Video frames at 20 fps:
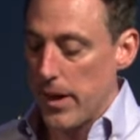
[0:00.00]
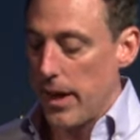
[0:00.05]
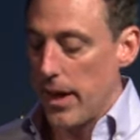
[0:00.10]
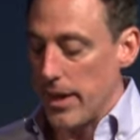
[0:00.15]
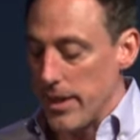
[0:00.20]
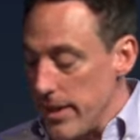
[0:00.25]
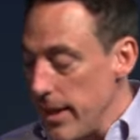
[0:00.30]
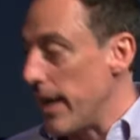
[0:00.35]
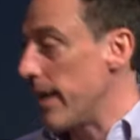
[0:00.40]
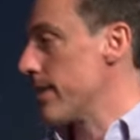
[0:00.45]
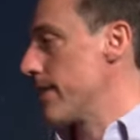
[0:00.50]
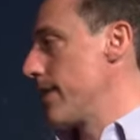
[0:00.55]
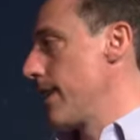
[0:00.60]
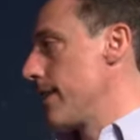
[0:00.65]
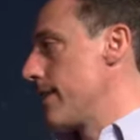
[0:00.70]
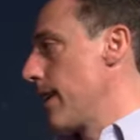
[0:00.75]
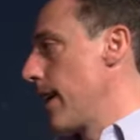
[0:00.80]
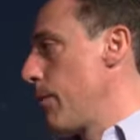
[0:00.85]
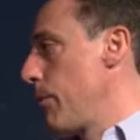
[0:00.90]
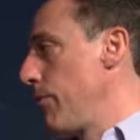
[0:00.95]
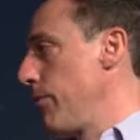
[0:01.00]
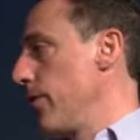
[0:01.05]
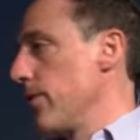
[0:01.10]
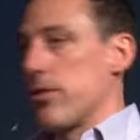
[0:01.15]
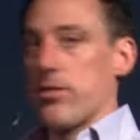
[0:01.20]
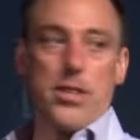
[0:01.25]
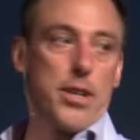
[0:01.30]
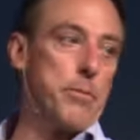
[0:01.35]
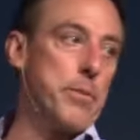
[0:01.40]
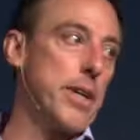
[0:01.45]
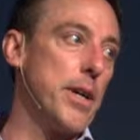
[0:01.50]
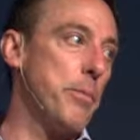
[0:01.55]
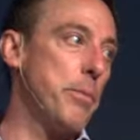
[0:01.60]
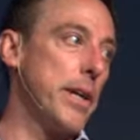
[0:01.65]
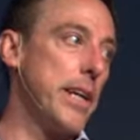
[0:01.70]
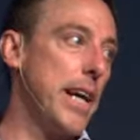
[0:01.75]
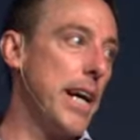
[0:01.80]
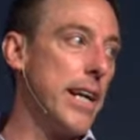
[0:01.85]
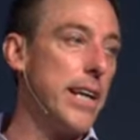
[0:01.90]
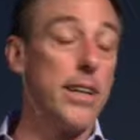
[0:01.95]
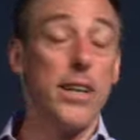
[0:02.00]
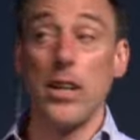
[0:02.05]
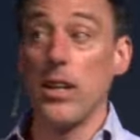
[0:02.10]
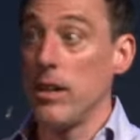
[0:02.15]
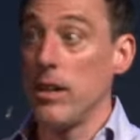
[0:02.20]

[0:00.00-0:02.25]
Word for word: And yes, that time of year is coming up again.